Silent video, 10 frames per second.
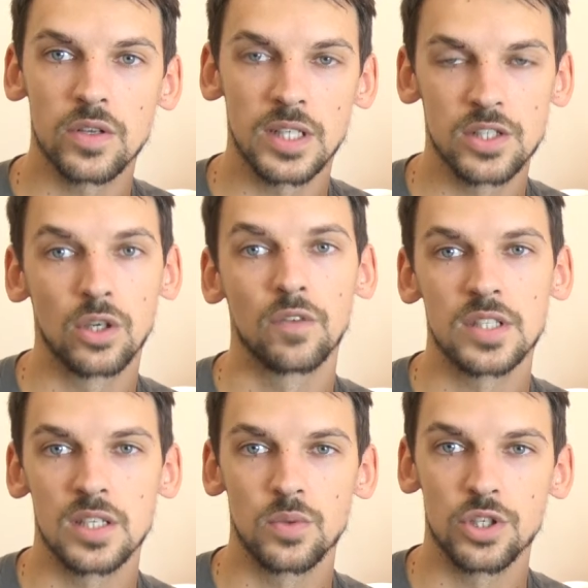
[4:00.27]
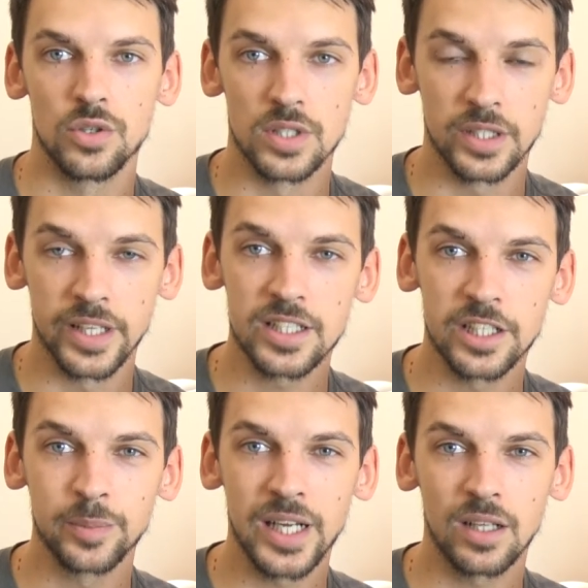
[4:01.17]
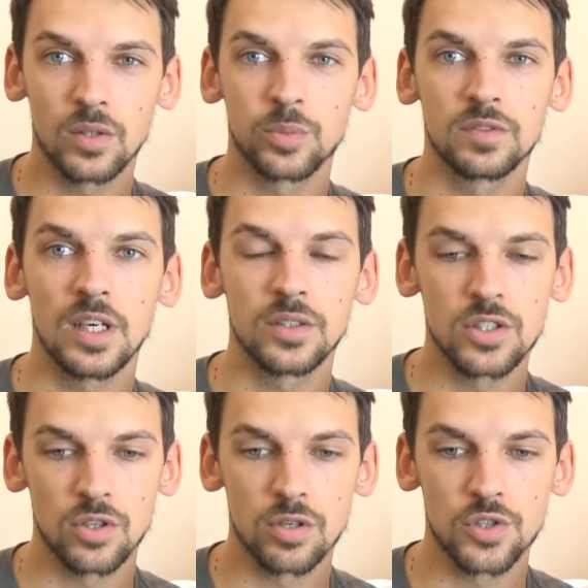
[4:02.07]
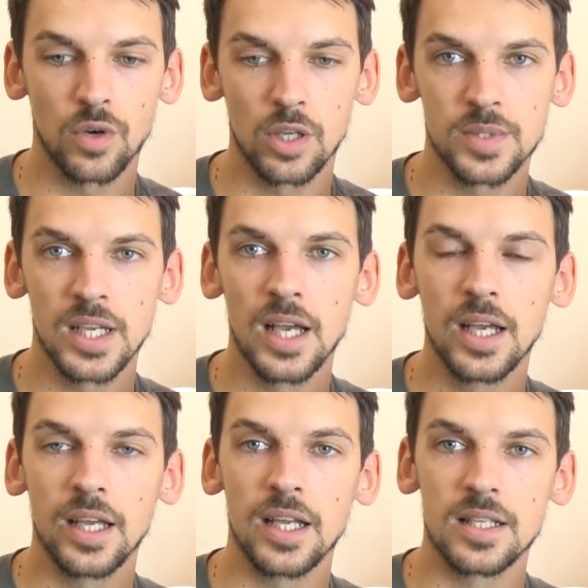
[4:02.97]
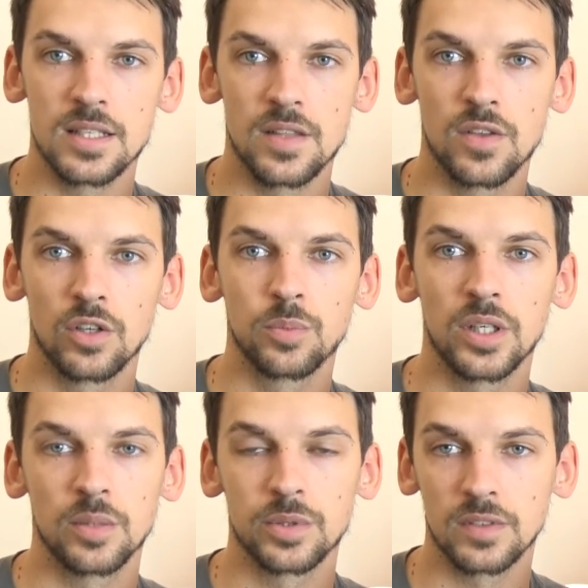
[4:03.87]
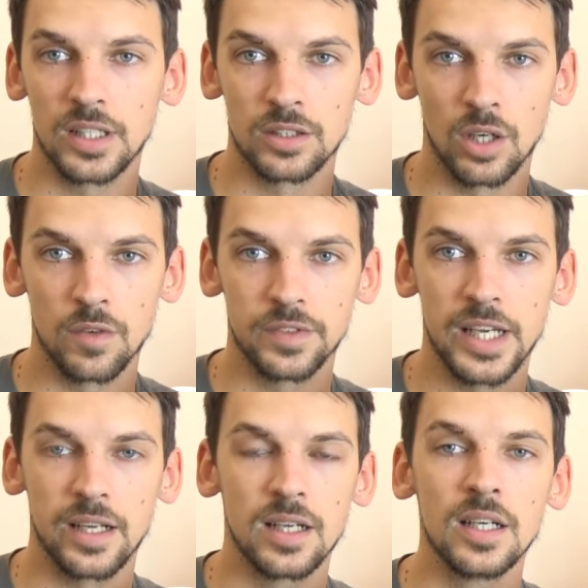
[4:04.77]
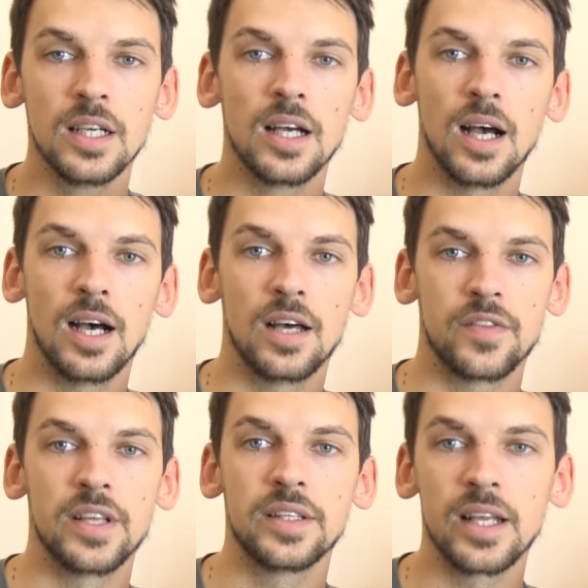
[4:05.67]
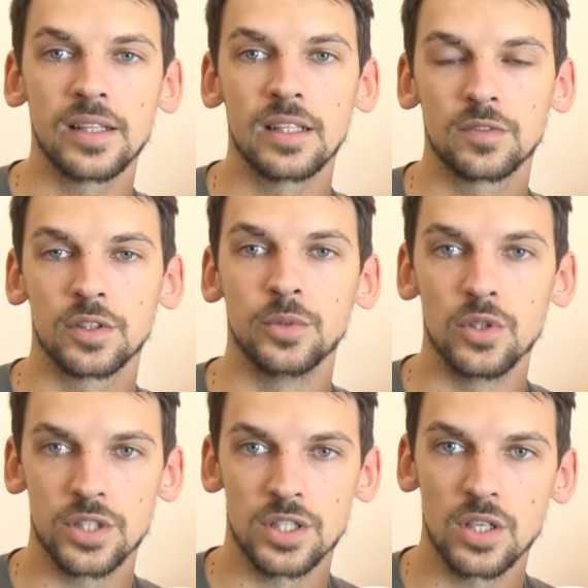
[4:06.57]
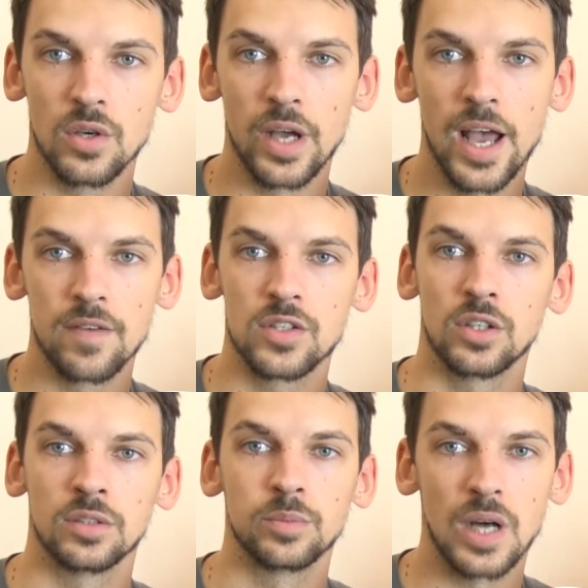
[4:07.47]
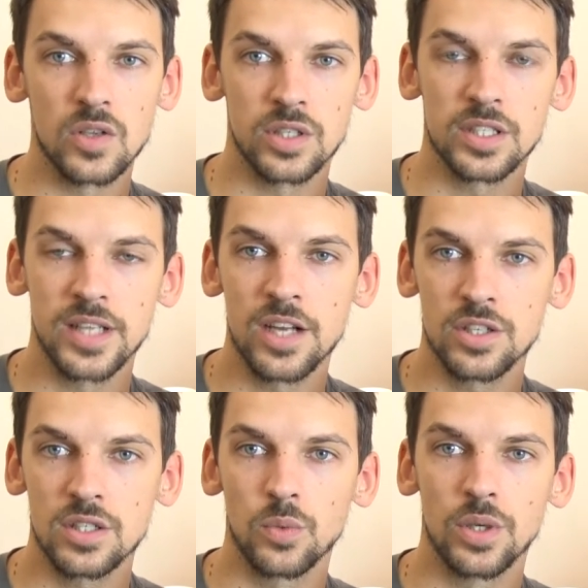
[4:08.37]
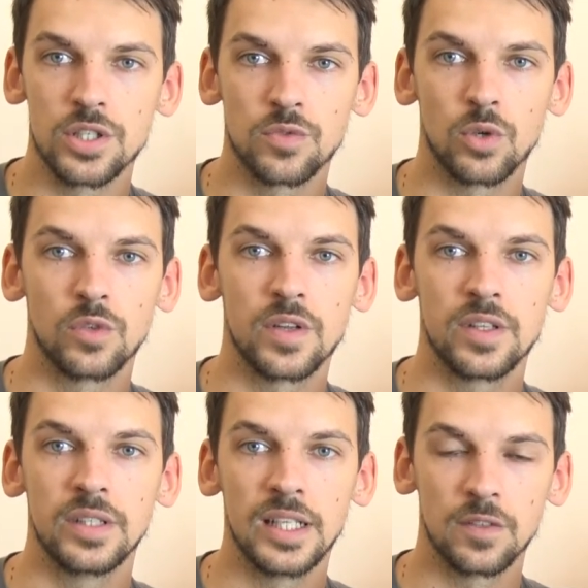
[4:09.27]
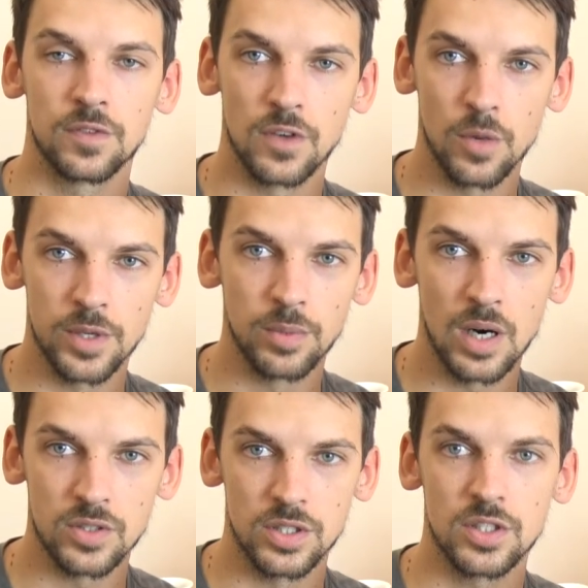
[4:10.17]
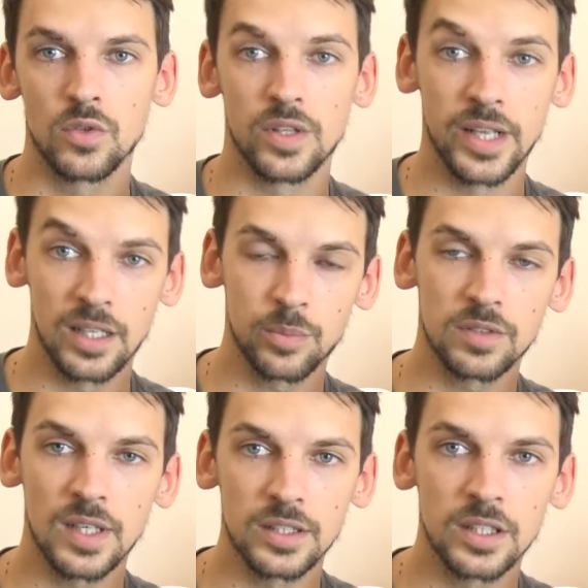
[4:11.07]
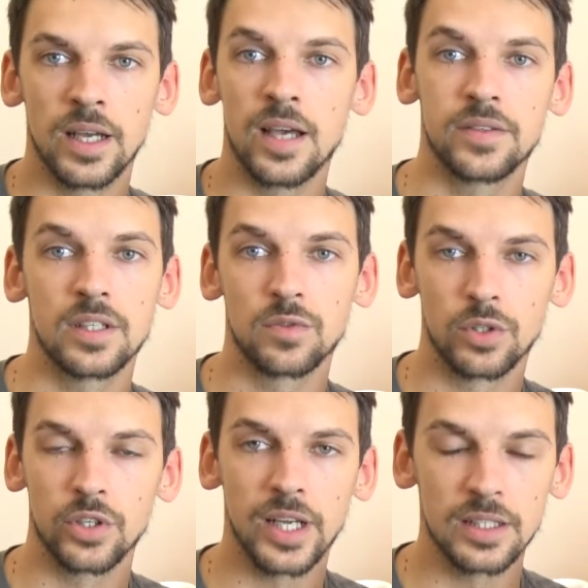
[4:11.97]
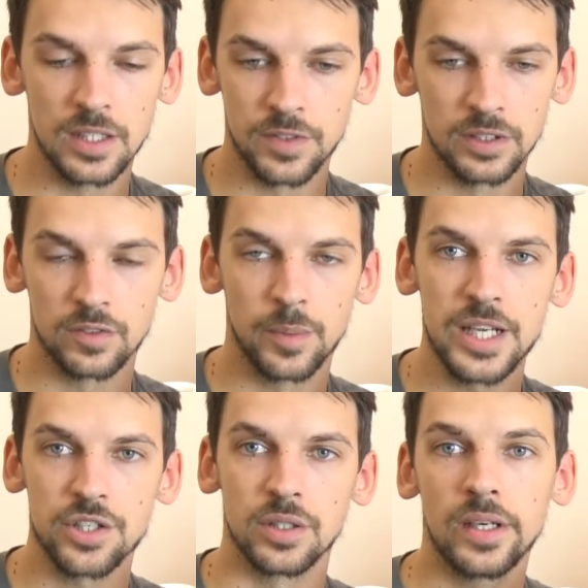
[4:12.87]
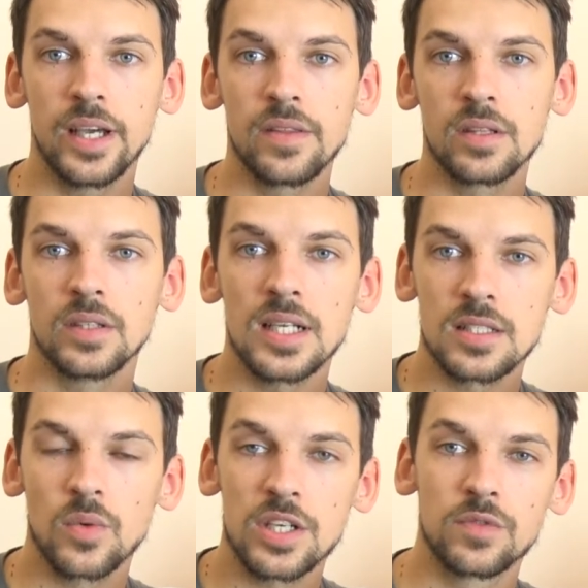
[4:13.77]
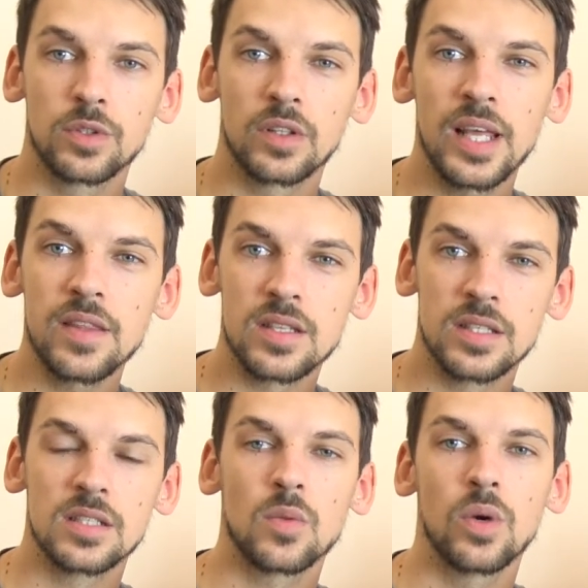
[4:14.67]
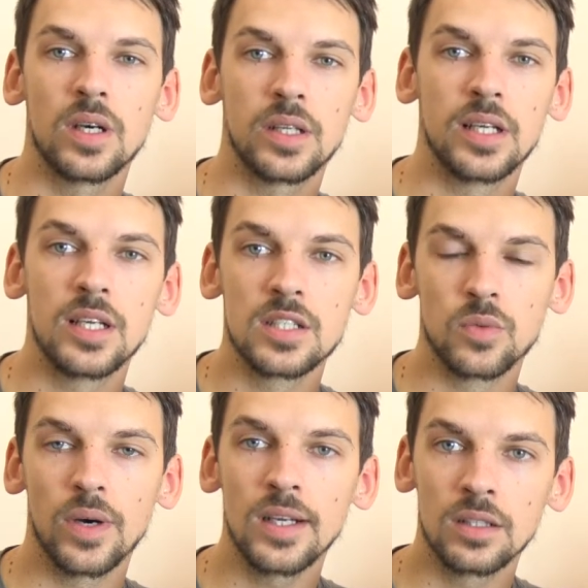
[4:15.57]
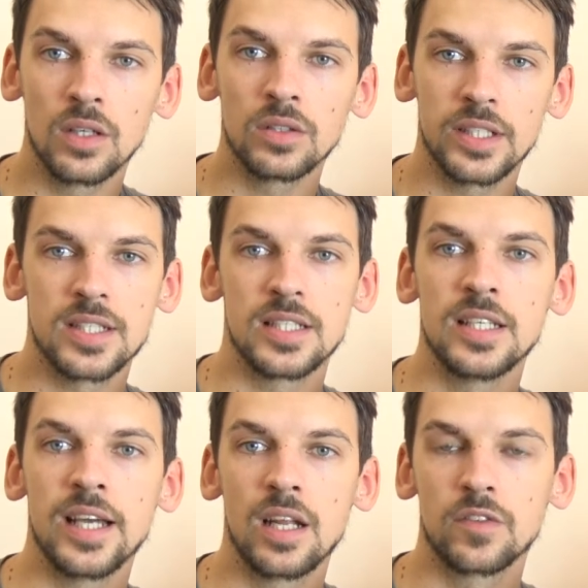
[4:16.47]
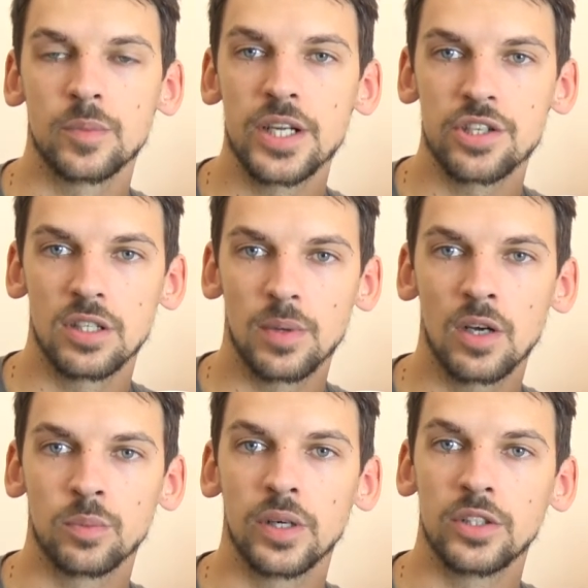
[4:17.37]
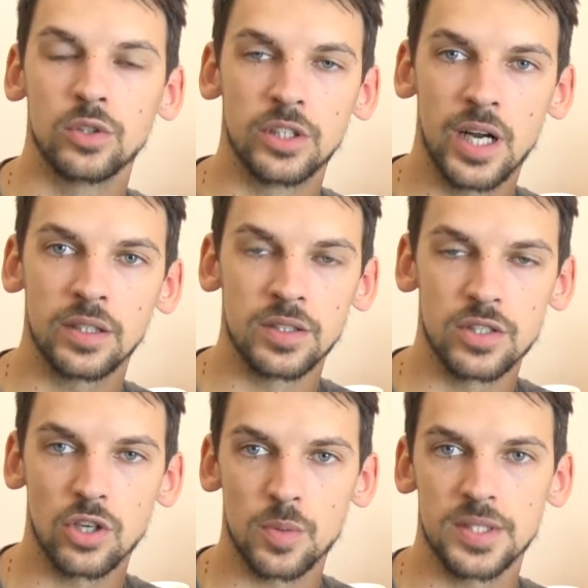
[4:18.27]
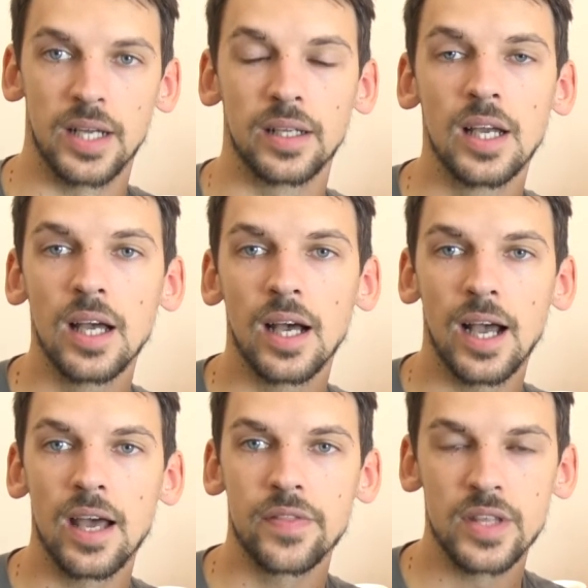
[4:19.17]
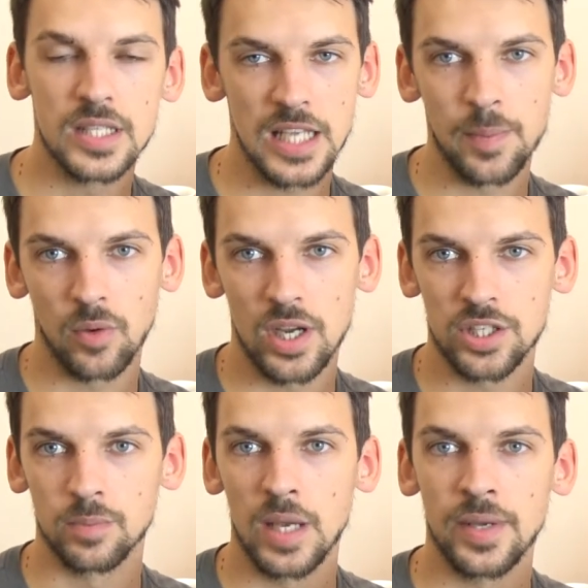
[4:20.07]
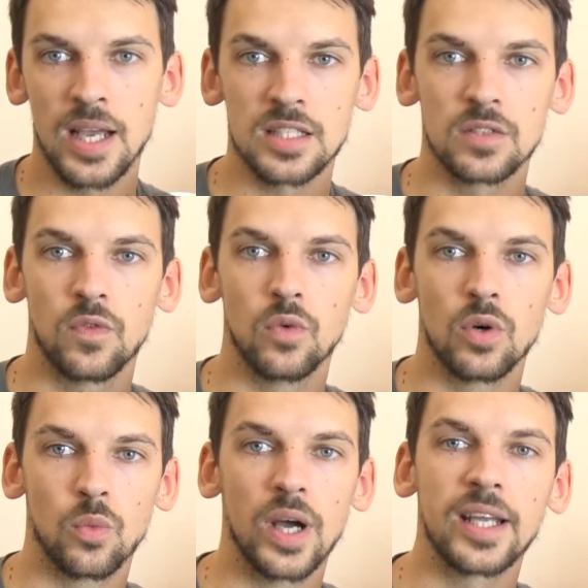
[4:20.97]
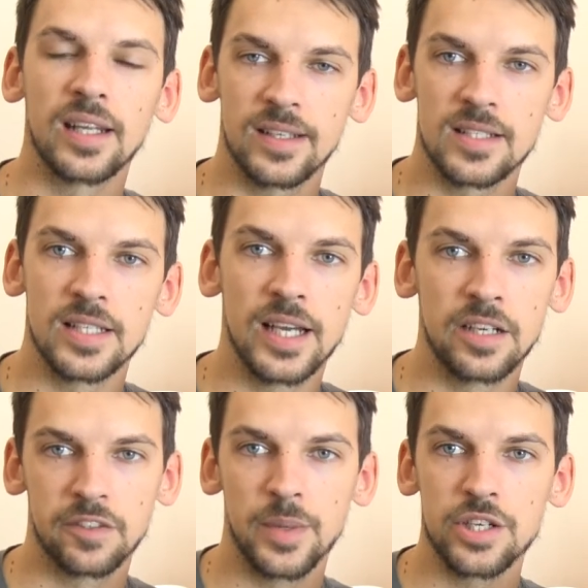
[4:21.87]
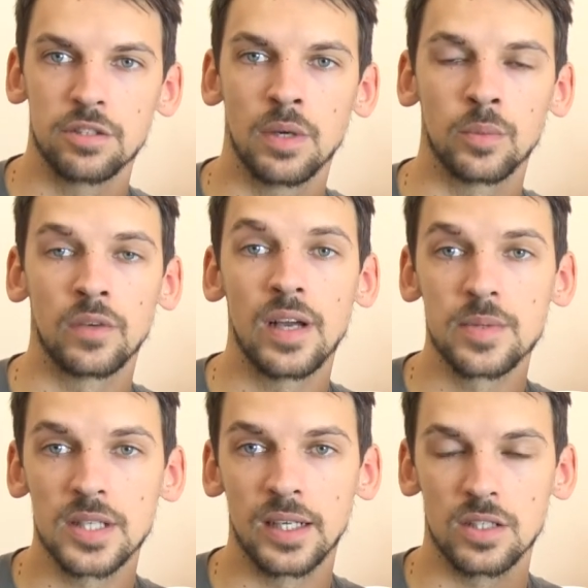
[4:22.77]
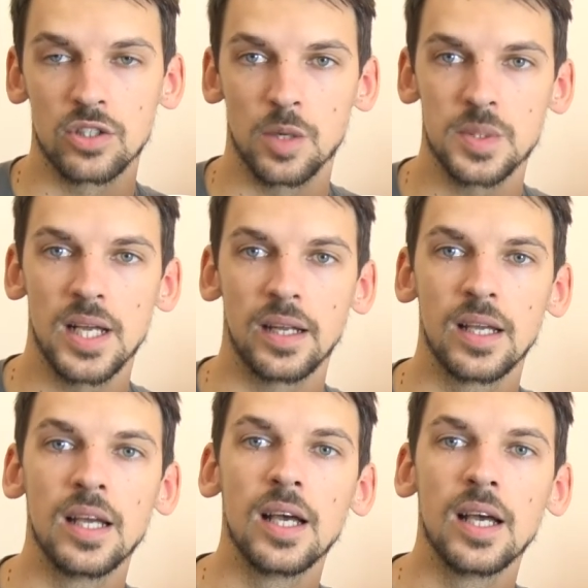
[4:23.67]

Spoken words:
there are services which use clickstream data to provide the search volumes. It's a third-party provider of data. They take data from users who have certain browser extensions which forward the data from the browsers to the data provider, and therefore you get different information. And the last question for today, the 6th one, is why don't I see any information about my URL in Serpstat? And this same question may be asked for why can't I see any information about my website in Serpstat?